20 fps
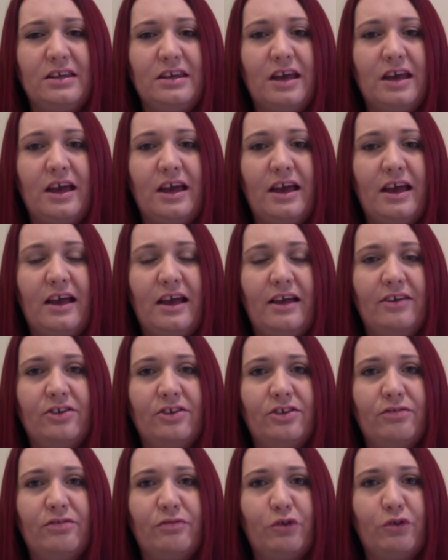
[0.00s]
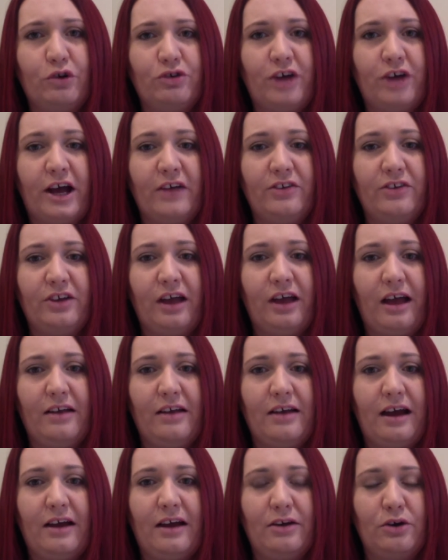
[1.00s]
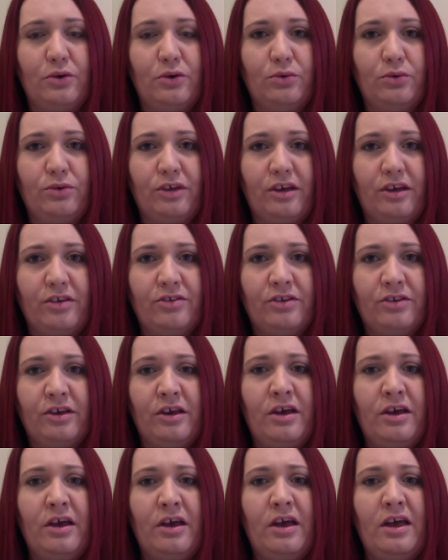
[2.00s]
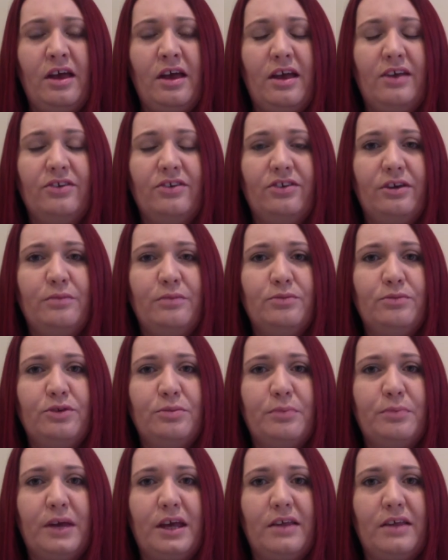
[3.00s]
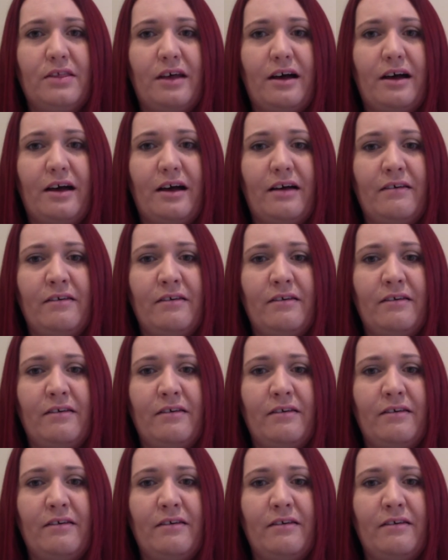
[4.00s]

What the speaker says: years for a child to get a diagnosis. It seemed to be that